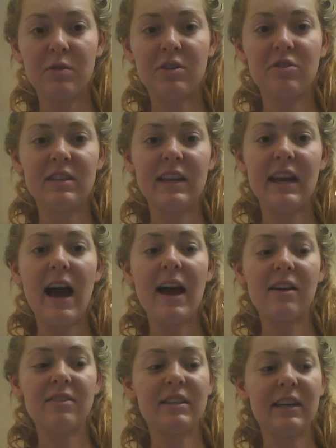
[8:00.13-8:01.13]
producing
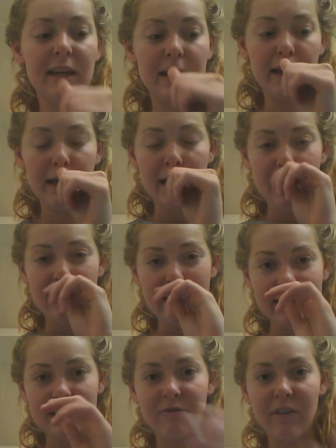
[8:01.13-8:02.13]
IL-10,
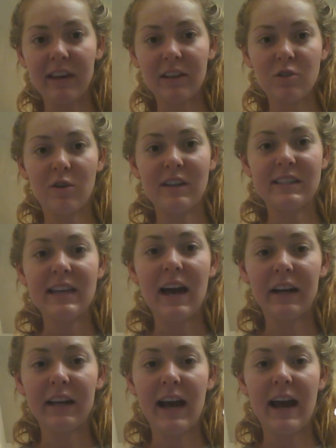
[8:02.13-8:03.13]
that regulatory
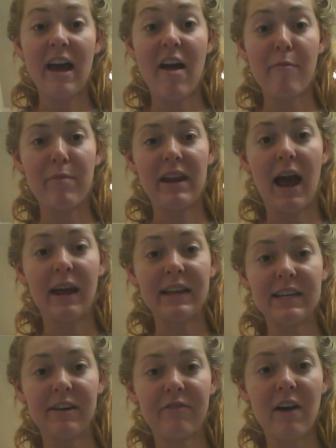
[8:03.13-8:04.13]
cytokine, have been
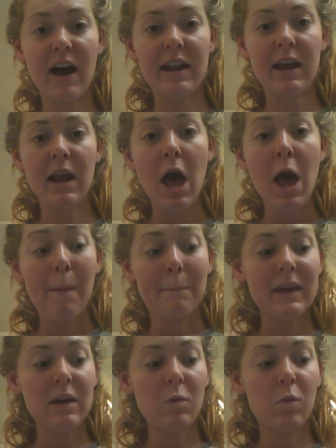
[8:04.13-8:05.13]
identified in
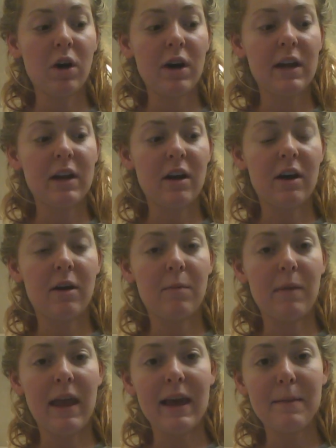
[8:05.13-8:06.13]
B1
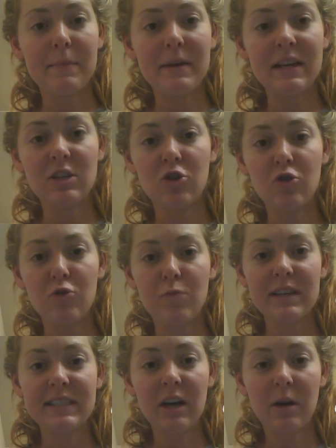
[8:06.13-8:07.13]
and B2
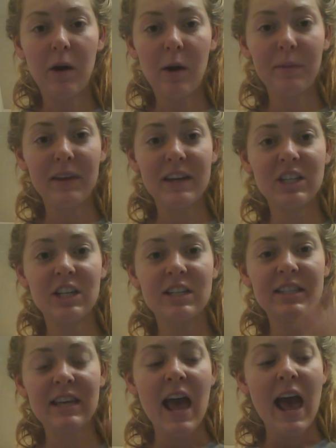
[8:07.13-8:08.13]
B cell
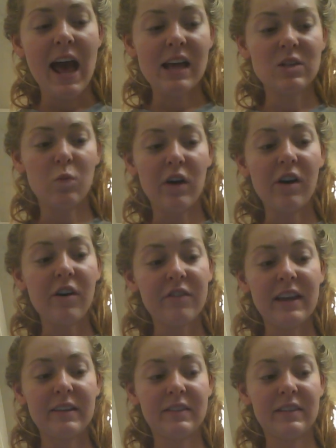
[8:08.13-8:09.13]
populations, as well as
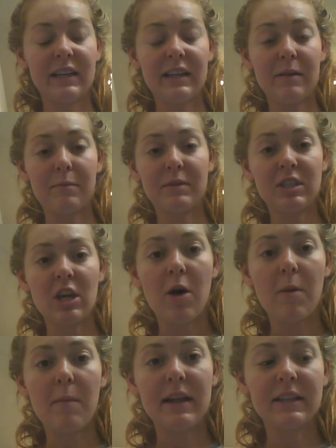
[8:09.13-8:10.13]
they've seen them
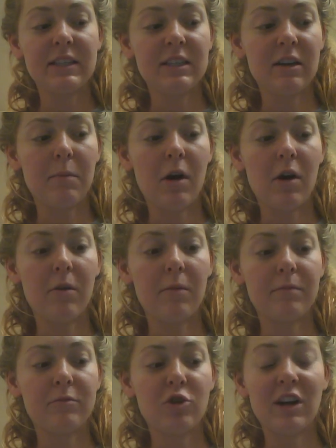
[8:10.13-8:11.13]
in
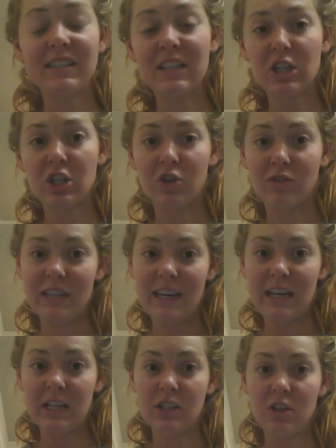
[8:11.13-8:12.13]
some transitional
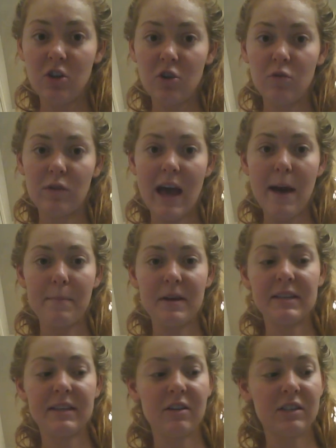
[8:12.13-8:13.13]
T2, that
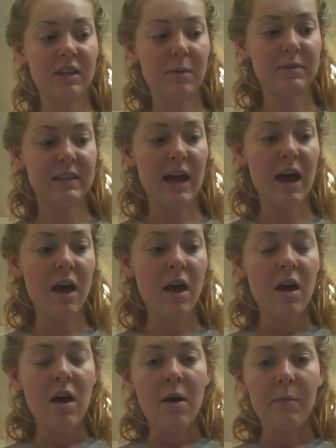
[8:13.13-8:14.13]
B cell subset.
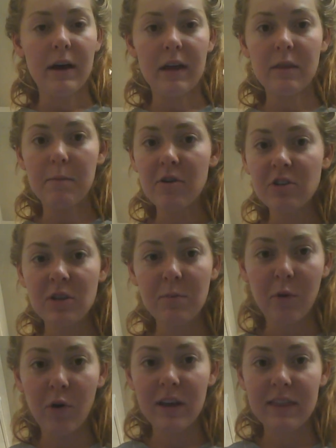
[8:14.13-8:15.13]
But the most
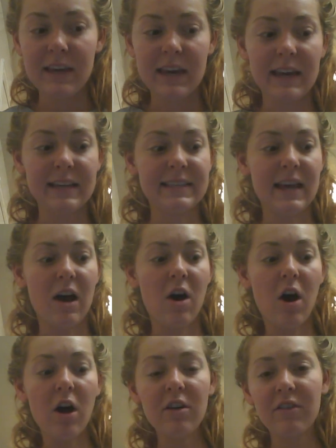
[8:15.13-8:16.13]
important thing is that
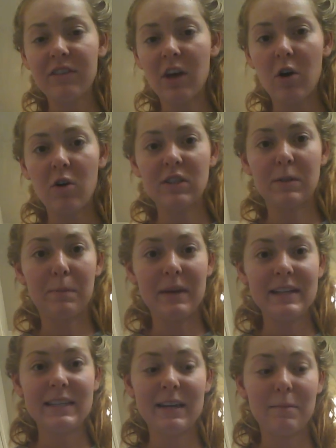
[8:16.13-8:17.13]
all of those
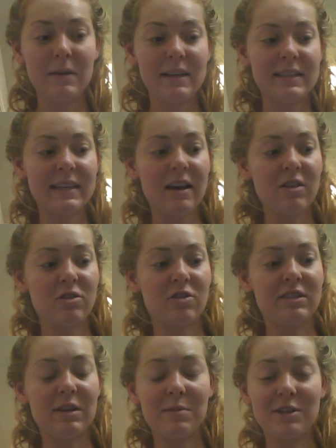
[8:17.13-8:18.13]
B10 B cells are
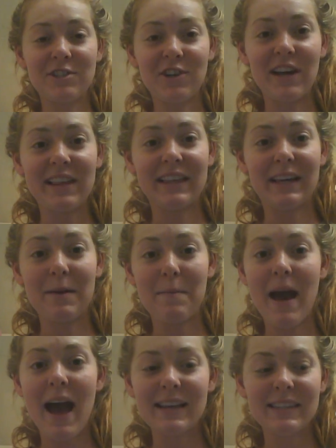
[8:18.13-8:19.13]
demonstrating the
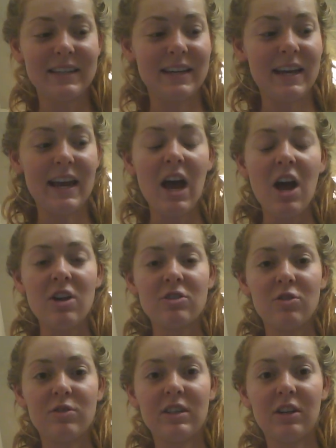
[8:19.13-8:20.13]
capacity
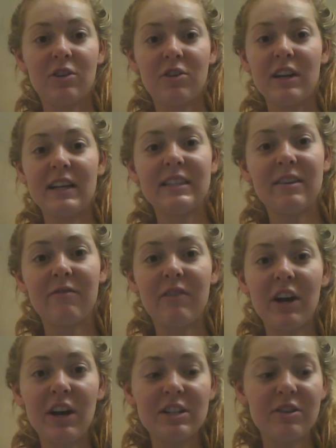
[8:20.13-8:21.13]
to secrete some
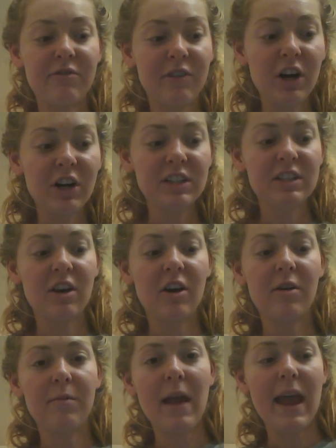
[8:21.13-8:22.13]
very diverse
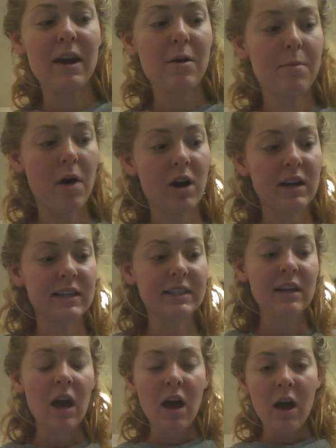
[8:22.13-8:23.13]

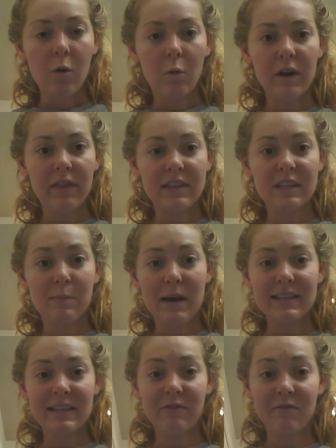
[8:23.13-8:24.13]
antibodies with
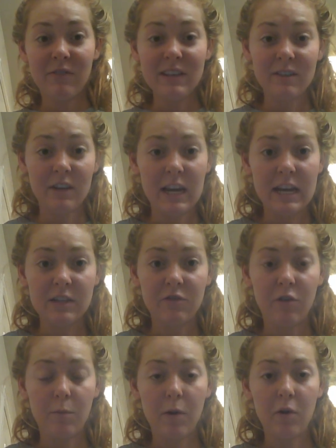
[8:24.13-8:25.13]
specificities
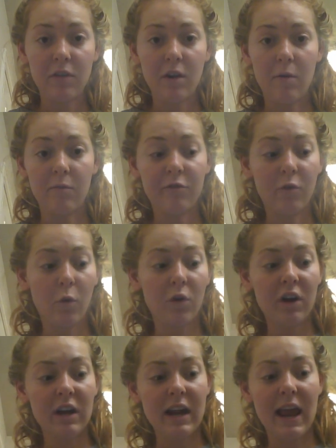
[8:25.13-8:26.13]
for both
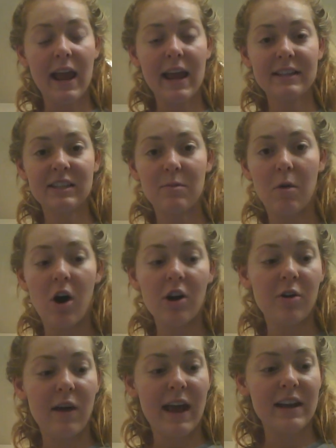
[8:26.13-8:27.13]
foreign and some
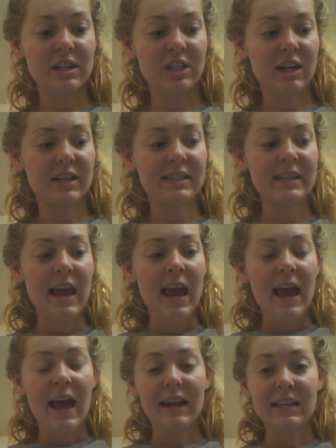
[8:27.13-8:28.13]
autoantigens.
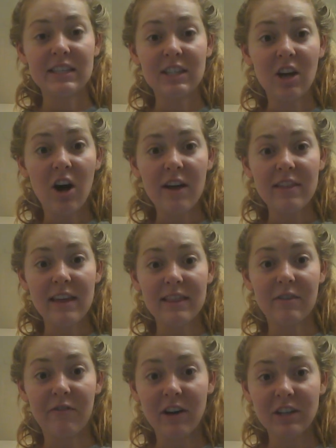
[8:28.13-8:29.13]
And it's thought that
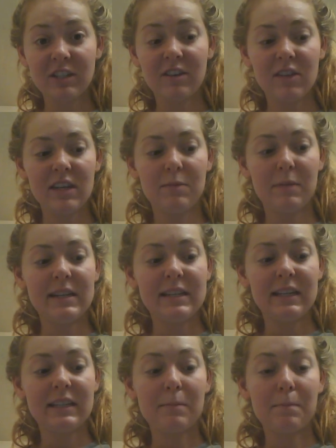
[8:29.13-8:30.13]
the function of these
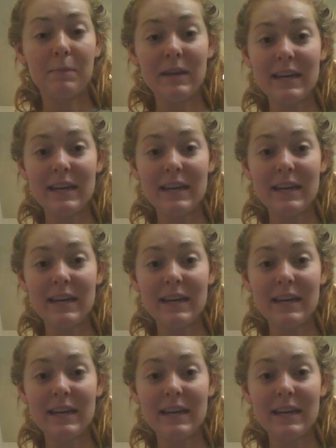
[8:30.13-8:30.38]
B10